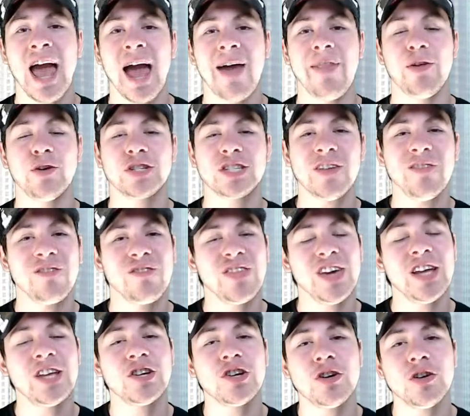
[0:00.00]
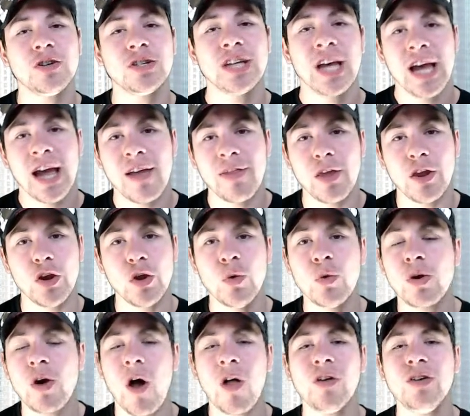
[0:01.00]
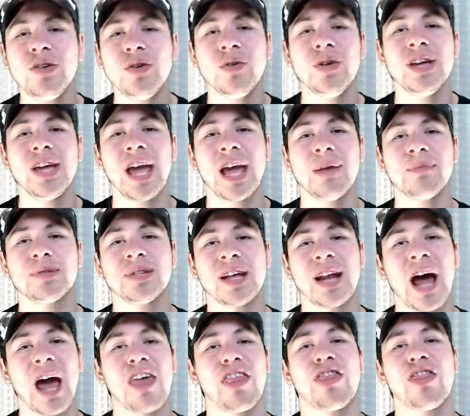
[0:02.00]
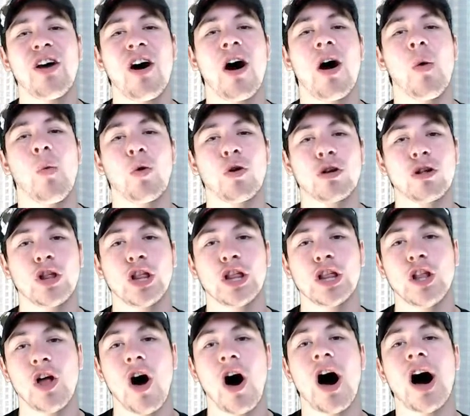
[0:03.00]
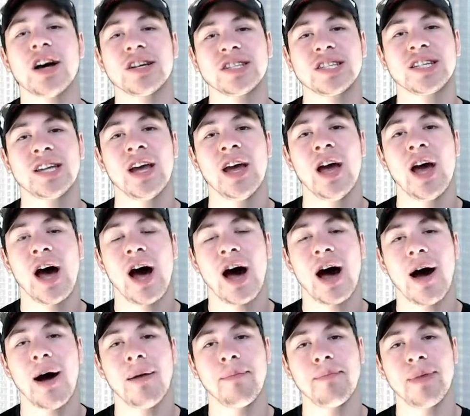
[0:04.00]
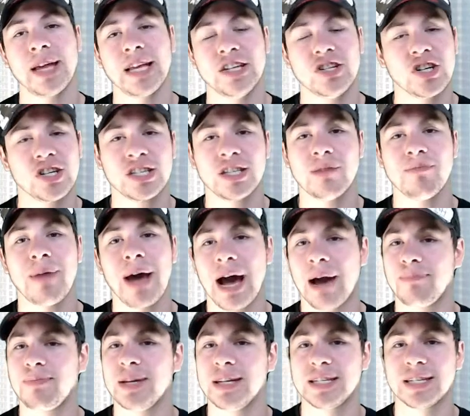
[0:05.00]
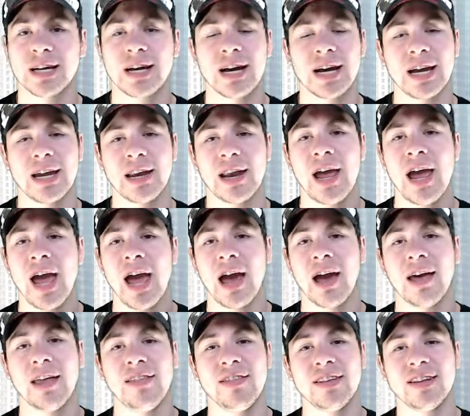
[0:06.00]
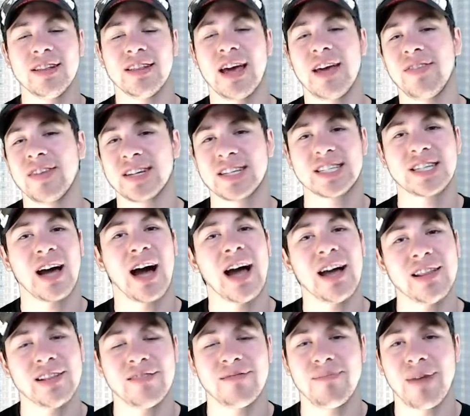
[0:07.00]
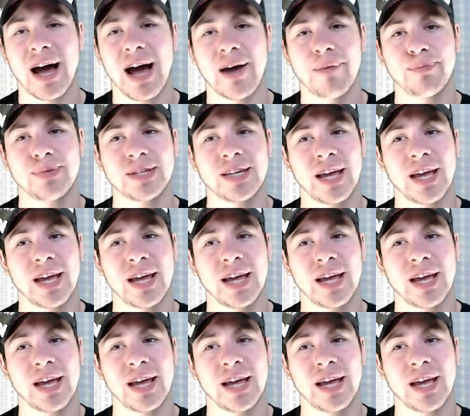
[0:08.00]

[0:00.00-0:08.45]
And there's some features in the new Call of Duty games that I thought were lost in just the map design and then the style of maps,